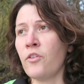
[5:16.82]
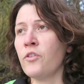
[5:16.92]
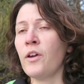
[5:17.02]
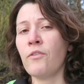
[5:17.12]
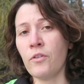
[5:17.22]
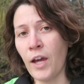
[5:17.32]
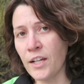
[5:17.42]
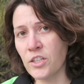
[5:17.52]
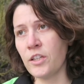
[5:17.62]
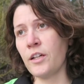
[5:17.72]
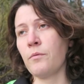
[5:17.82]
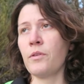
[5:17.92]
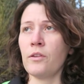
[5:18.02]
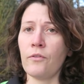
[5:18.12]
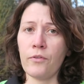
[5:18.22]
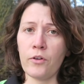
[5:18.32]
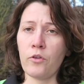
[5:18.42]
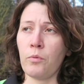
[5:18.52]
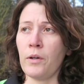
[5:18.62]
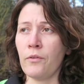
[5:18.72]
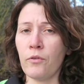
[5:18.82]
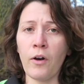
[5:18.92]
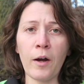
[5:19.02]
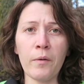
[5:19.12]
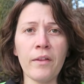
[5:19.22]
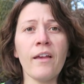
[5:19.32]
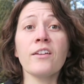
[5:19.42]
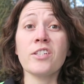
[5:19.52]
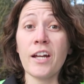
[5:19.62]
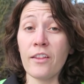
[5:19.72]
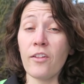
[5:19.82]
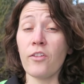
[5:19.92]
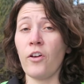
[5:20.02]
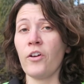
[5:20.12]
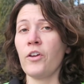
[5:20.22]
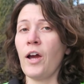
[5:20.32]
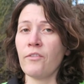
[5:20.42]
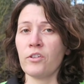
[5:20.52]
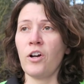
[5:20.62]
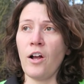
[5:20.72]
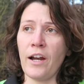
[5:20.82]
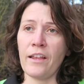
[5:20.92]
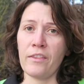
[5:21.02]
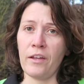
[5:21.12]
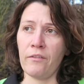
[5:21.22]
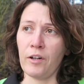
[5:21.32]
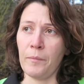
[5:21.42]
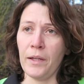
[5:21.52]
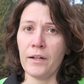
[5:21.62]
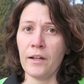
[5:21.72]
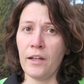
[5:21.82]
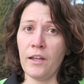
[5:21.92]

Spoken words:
So if you catch a tick within the first 24 hours, chances are you haven't caught anything from it,